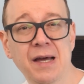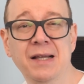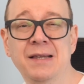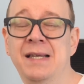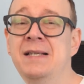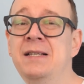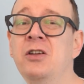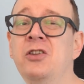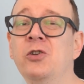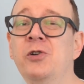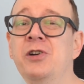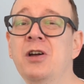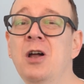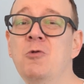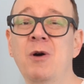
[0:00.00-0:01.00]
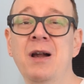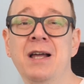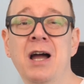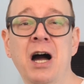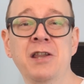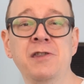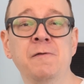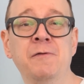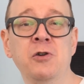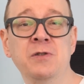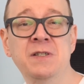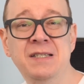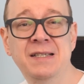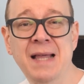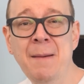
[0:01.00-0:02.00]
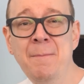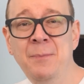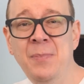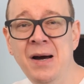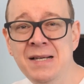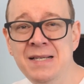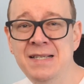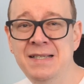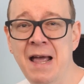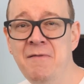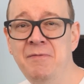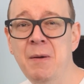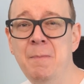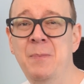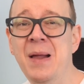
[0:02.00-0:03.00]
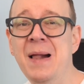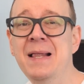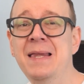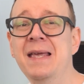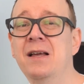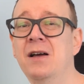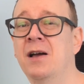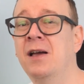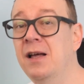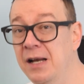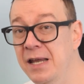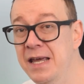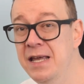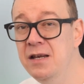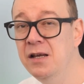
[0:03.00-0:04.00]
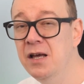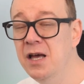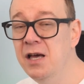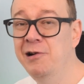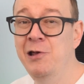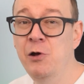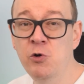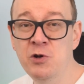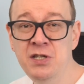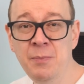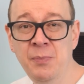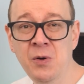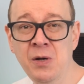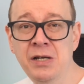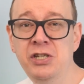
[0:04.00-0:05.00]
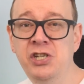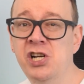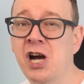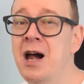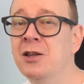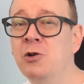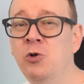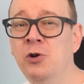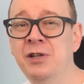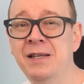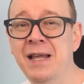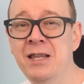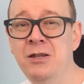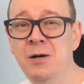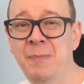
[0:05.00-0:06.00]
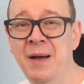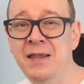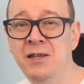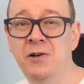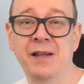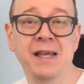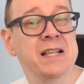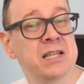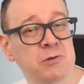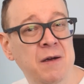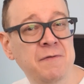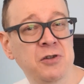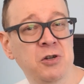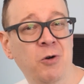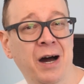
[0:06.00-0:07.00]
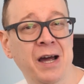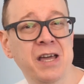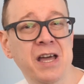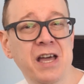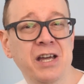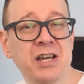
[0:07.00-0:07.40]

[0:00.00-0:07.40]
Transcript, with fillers: This tutorial will guide you through step-by-step building a clean, reusable child coordinator pattern in SwiftUI,